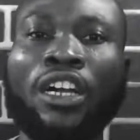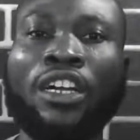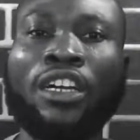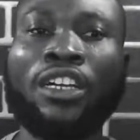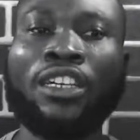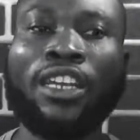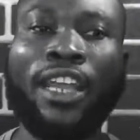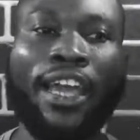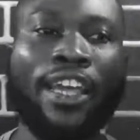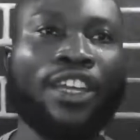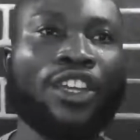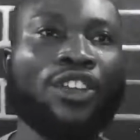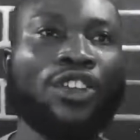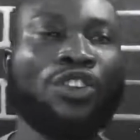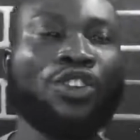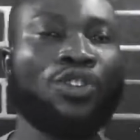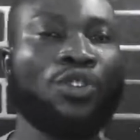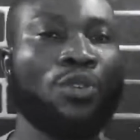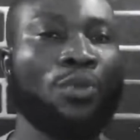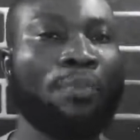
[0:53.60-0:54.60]
like
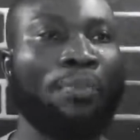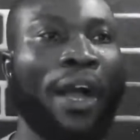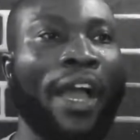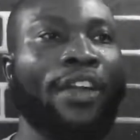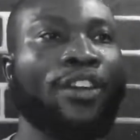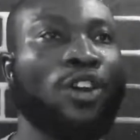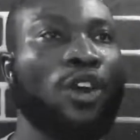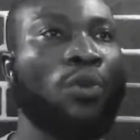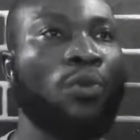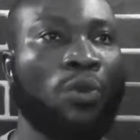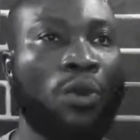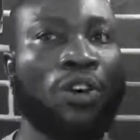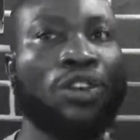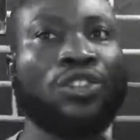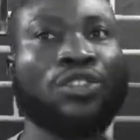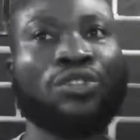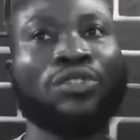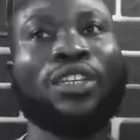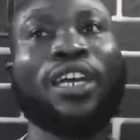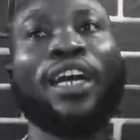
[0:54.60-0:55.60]
by your
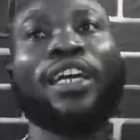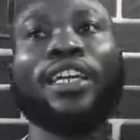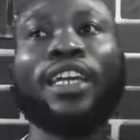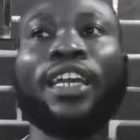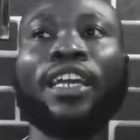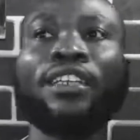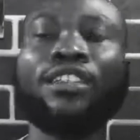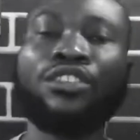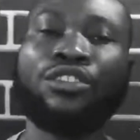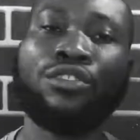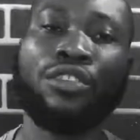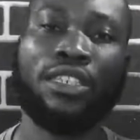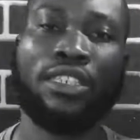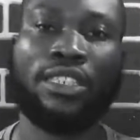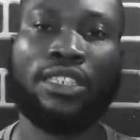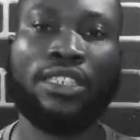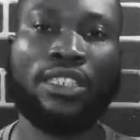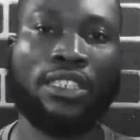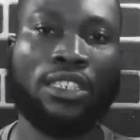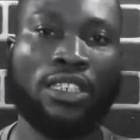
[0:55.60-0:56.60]
works you can earn
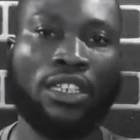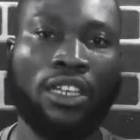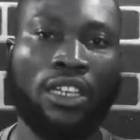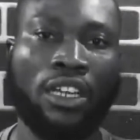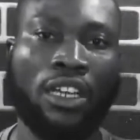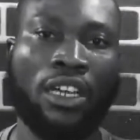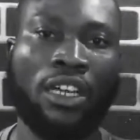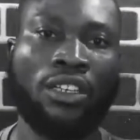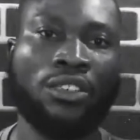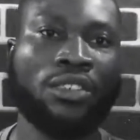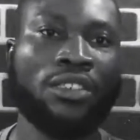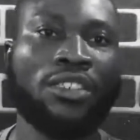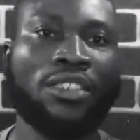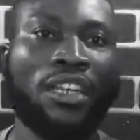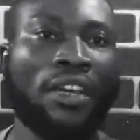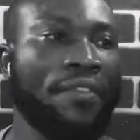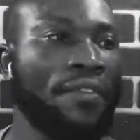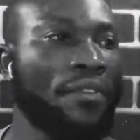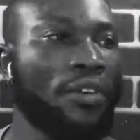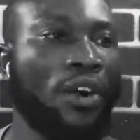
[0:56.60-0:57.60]
grace? So the
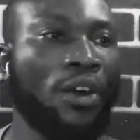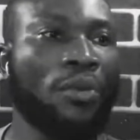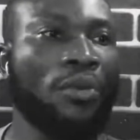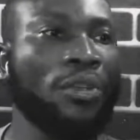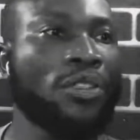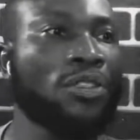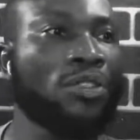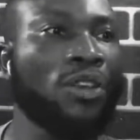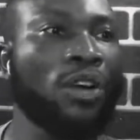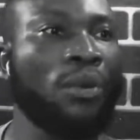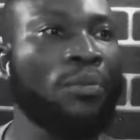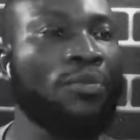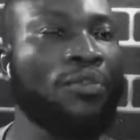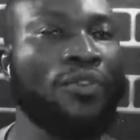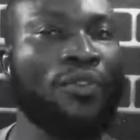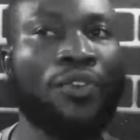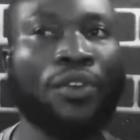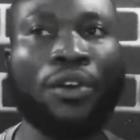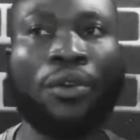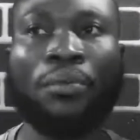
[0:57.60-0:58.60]
devil always come
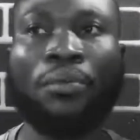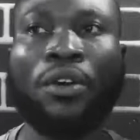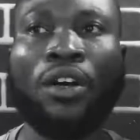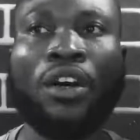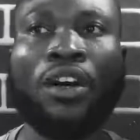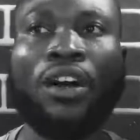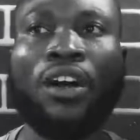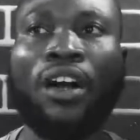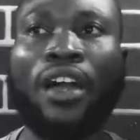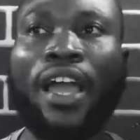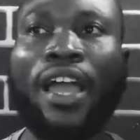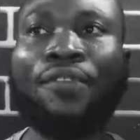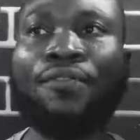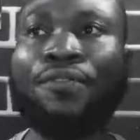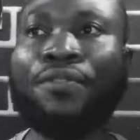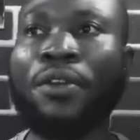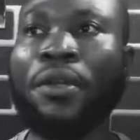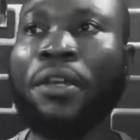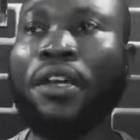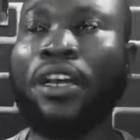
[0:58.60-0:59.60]
from
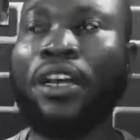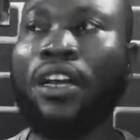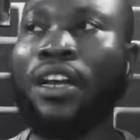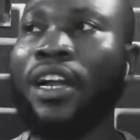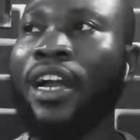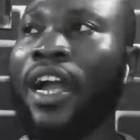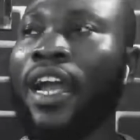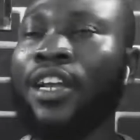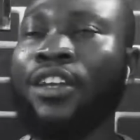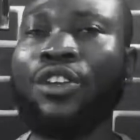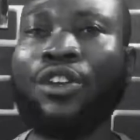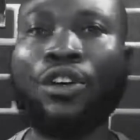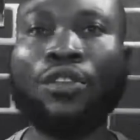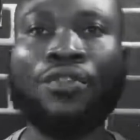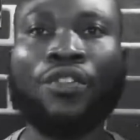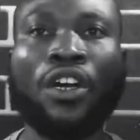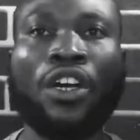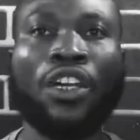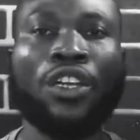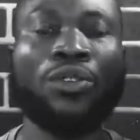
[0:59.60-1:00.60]
every kind of
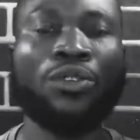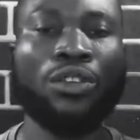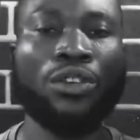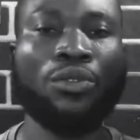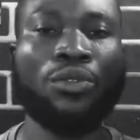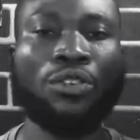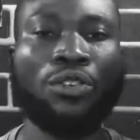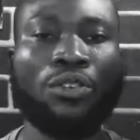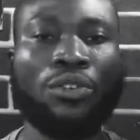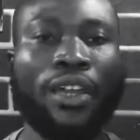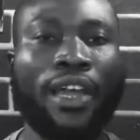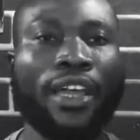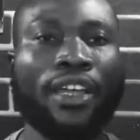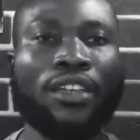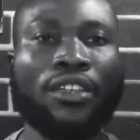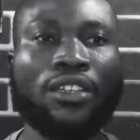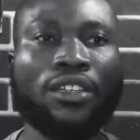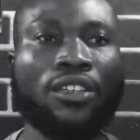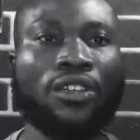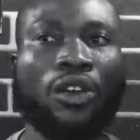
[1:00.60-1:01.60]

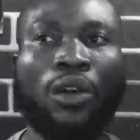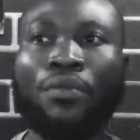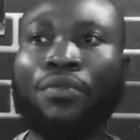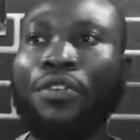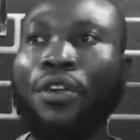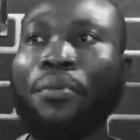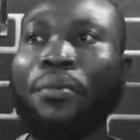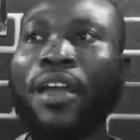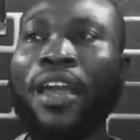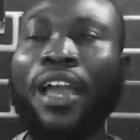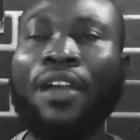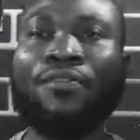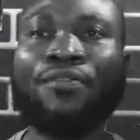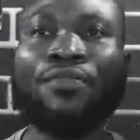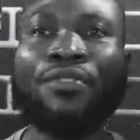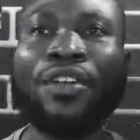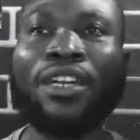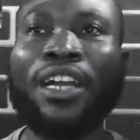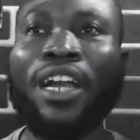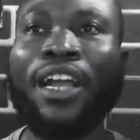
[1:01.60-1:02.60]
come from
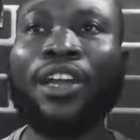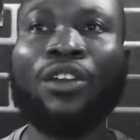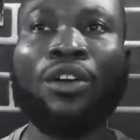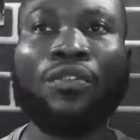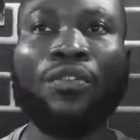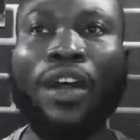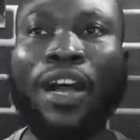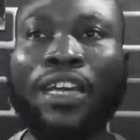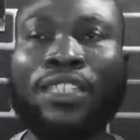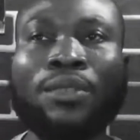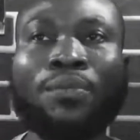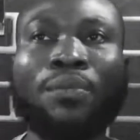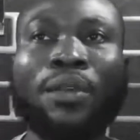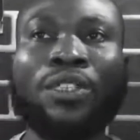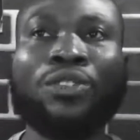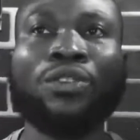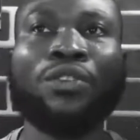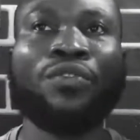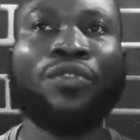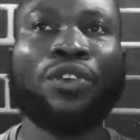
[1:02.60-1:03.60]
every kind of
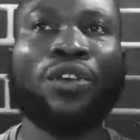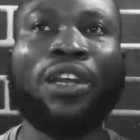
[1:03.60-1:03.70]
aspect of your